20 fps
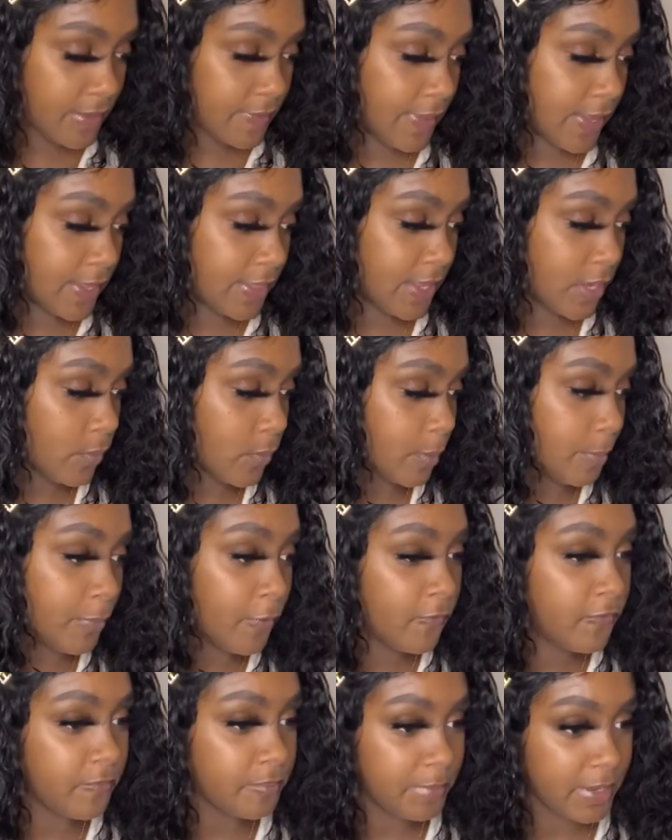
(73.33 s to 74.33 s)
and they were
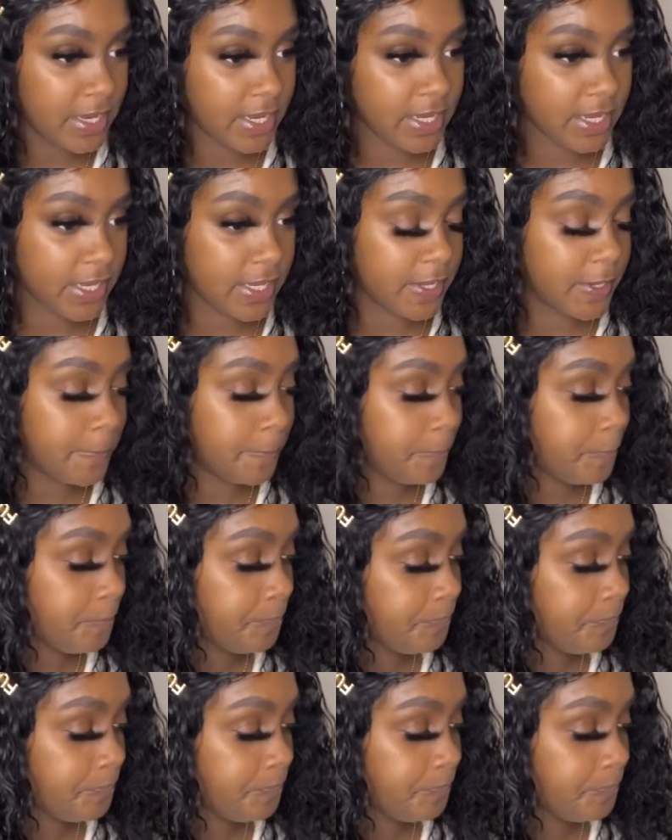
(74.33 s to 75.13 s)
both medium.